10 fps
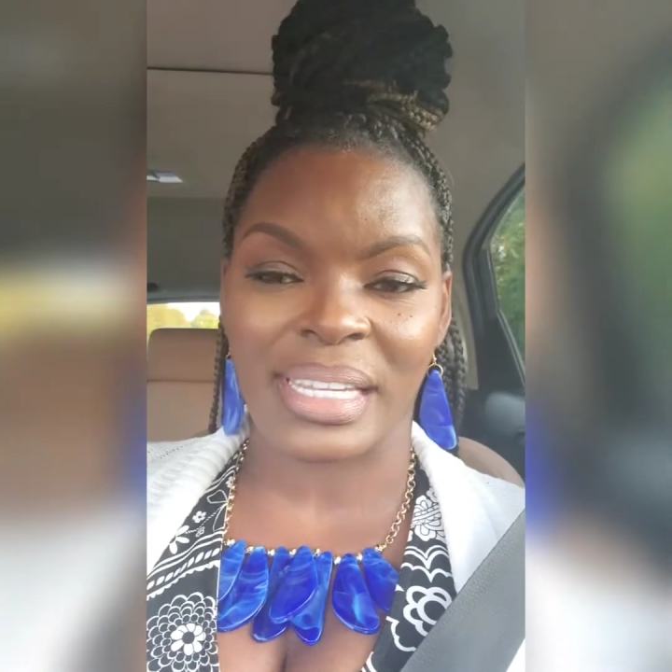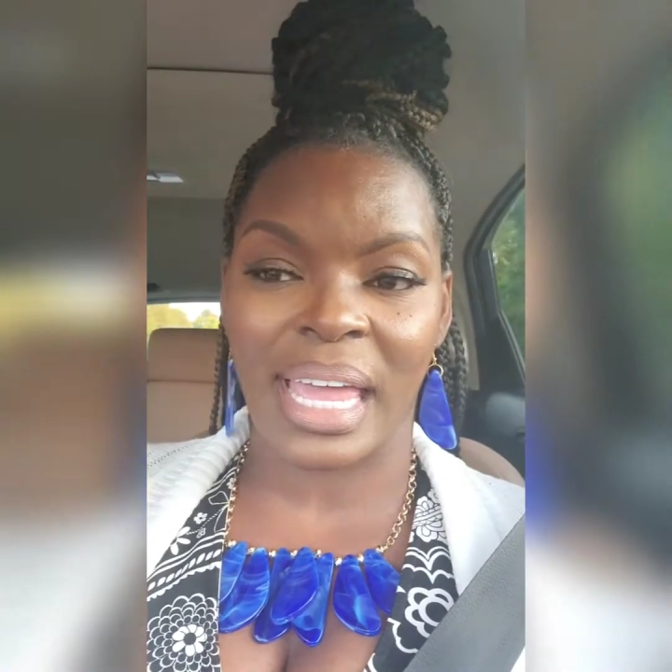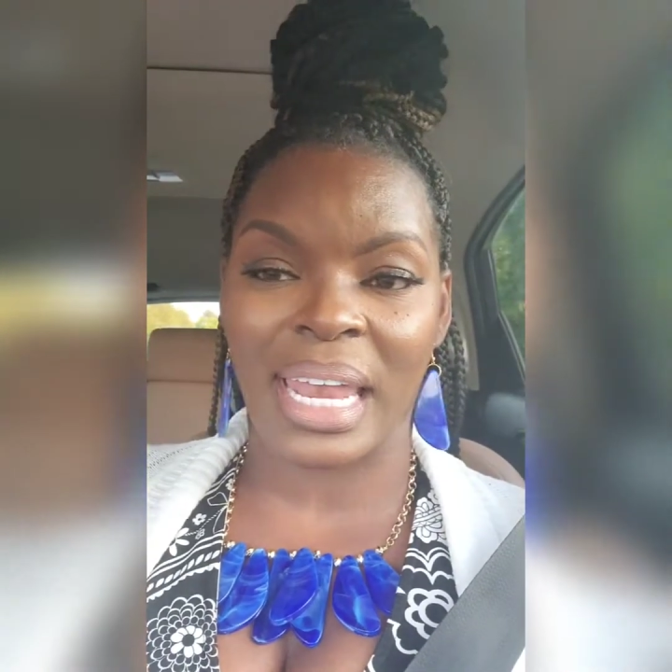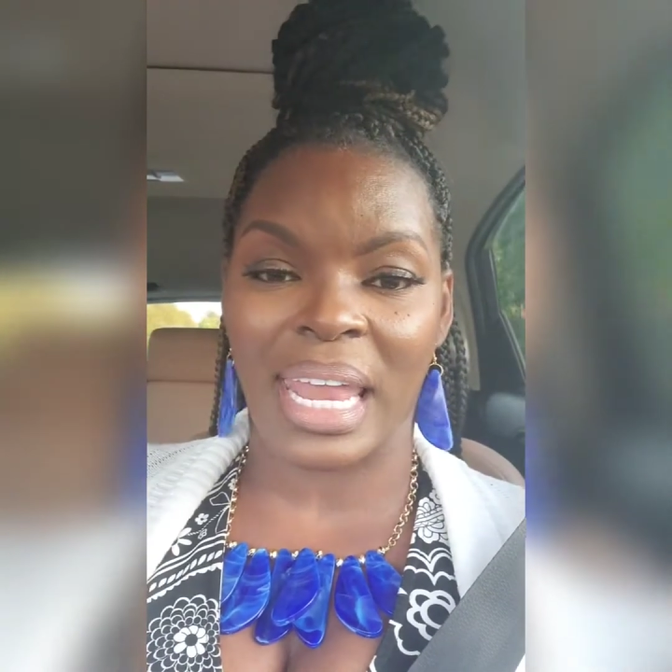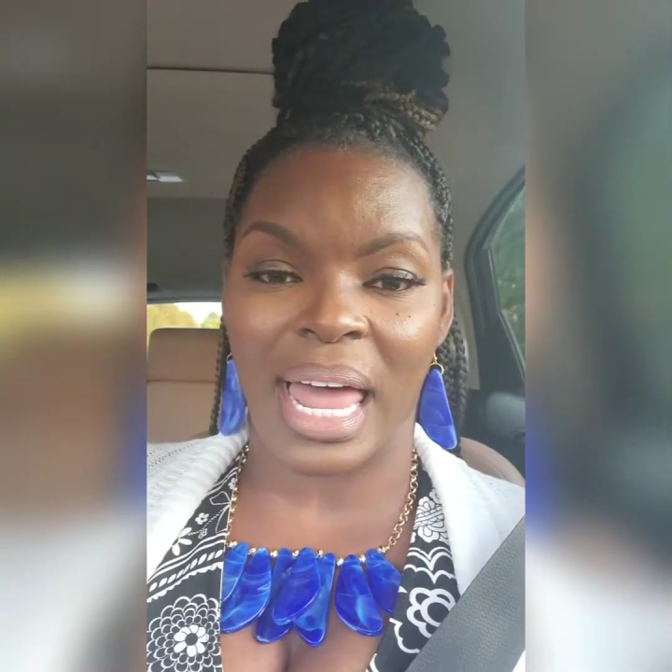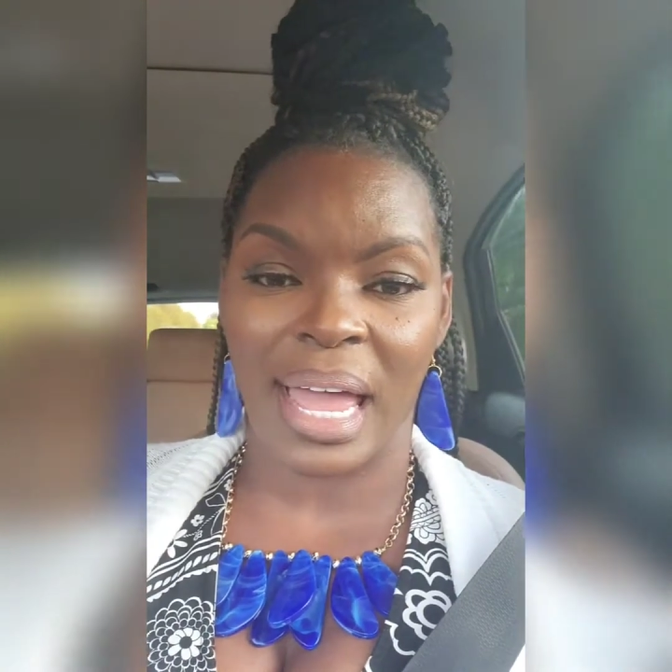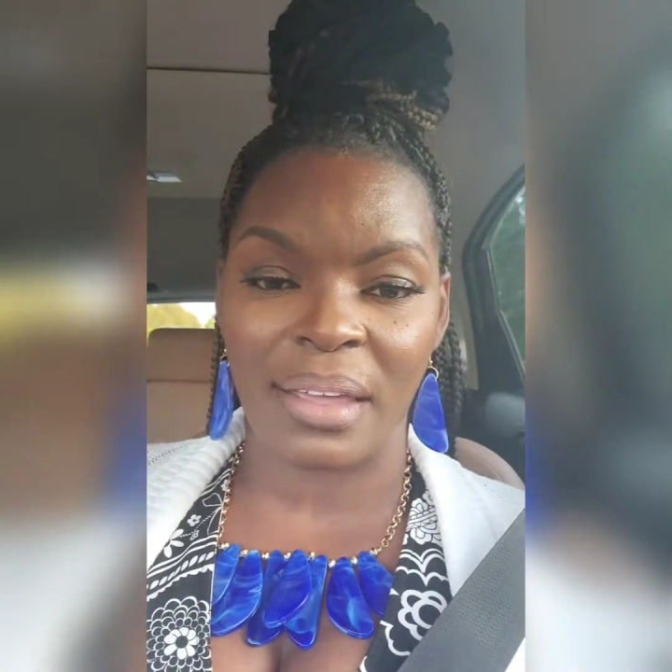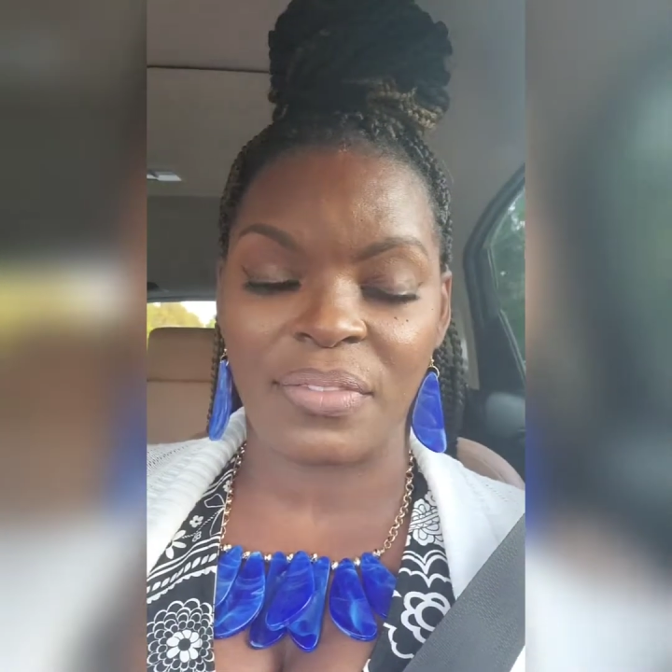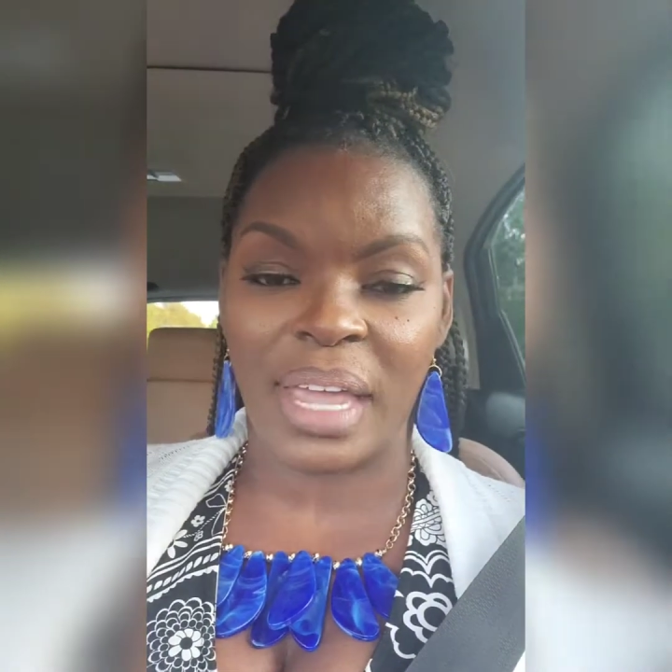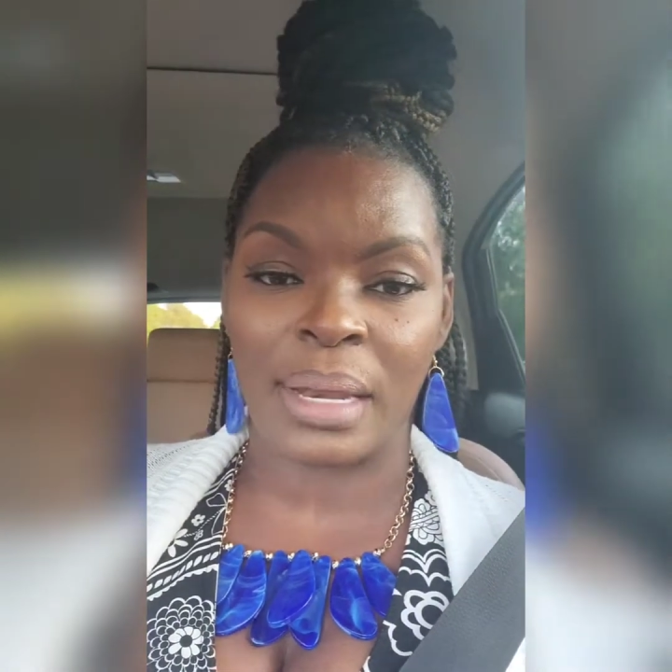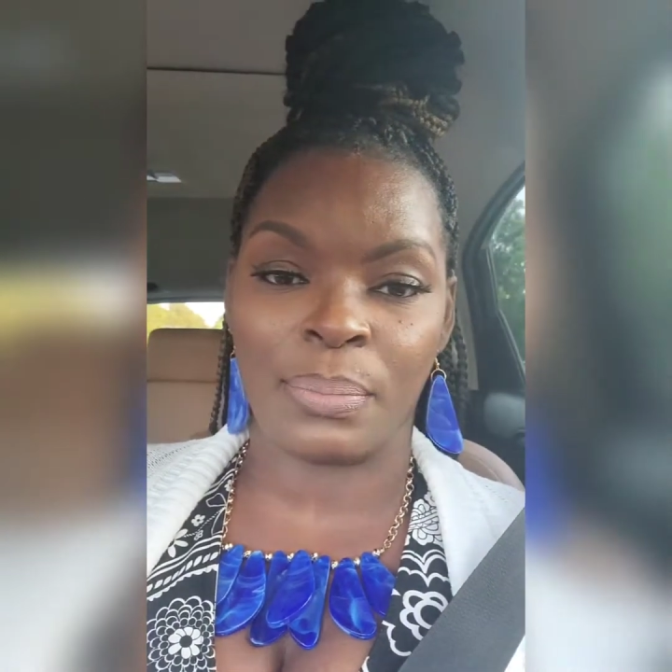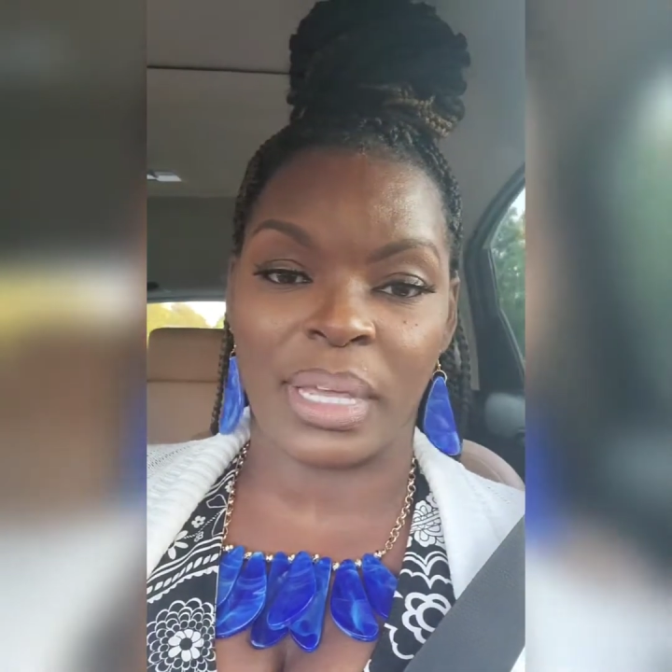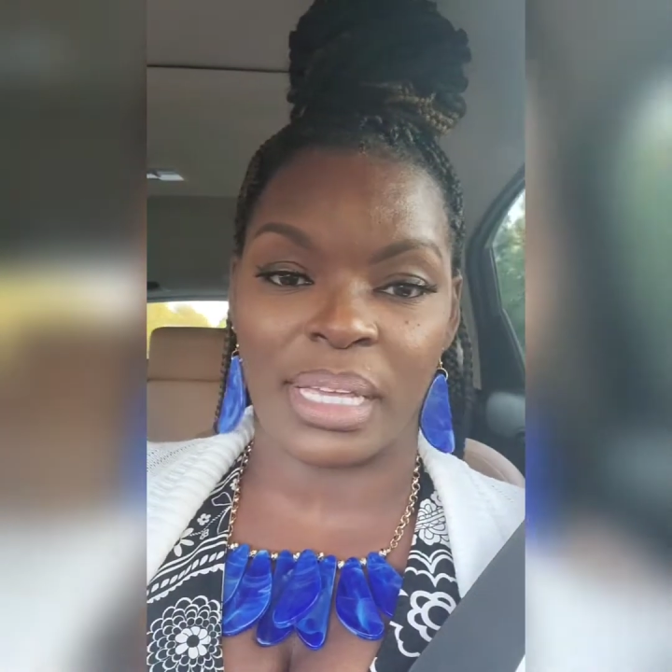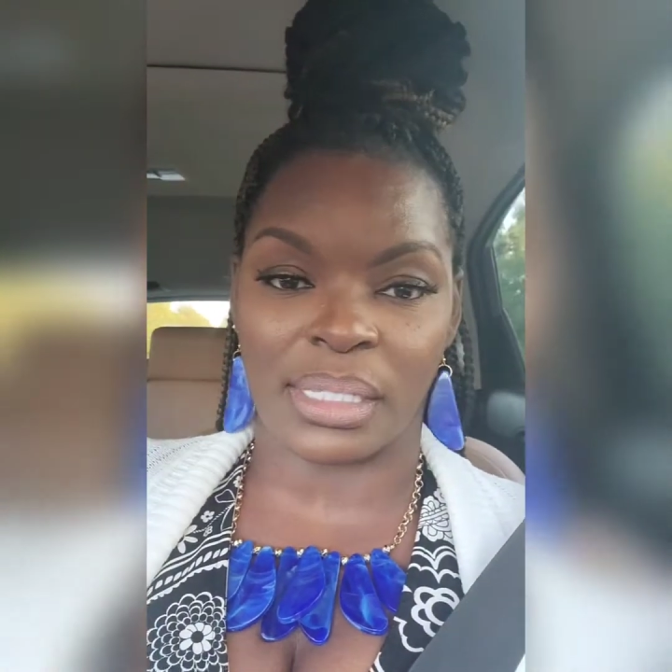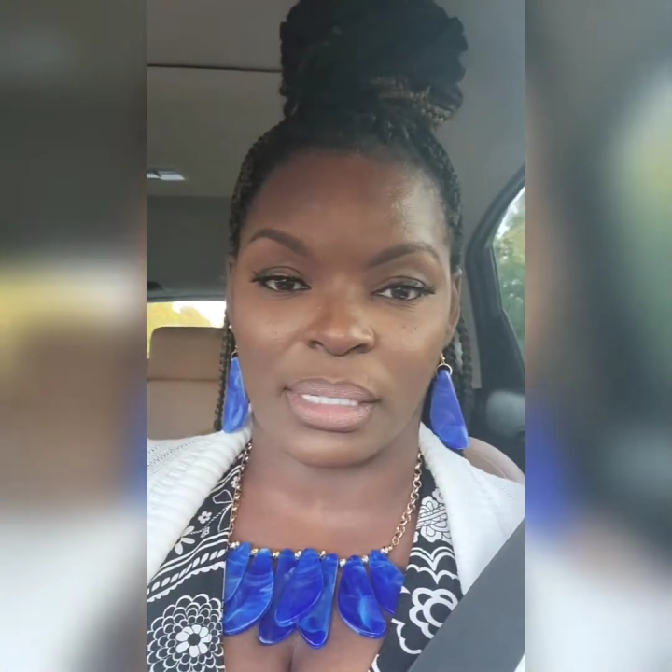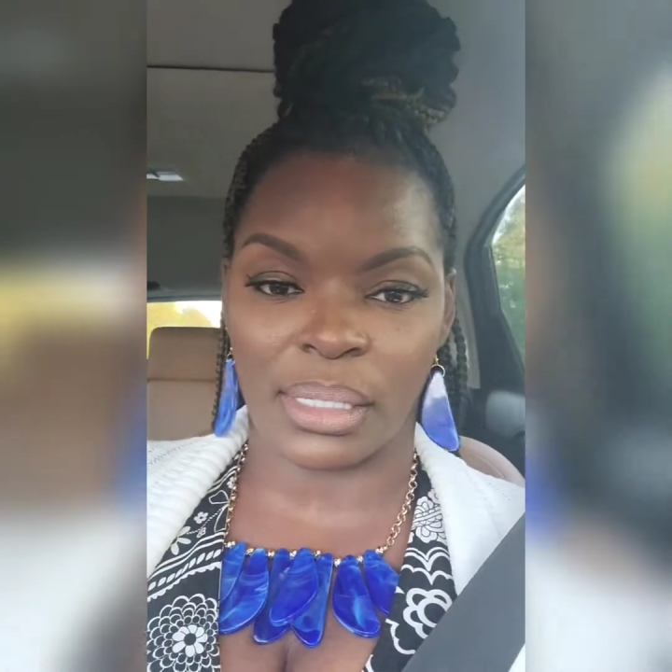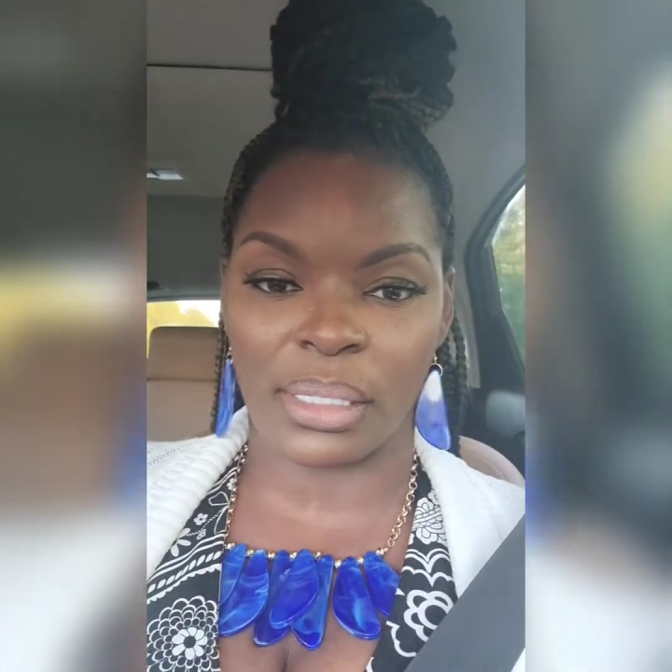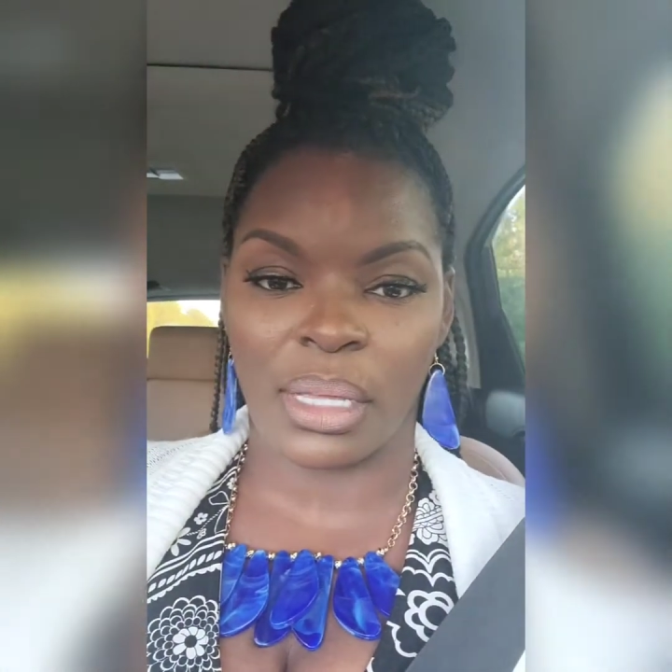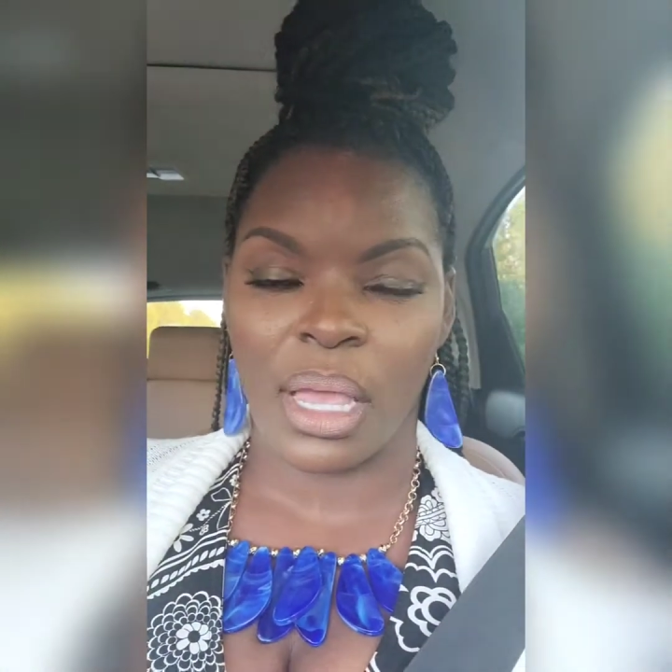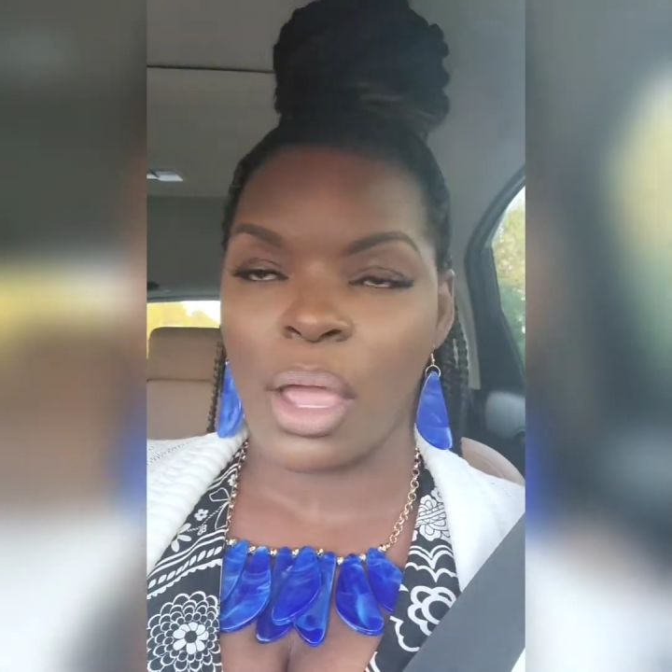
in life and business.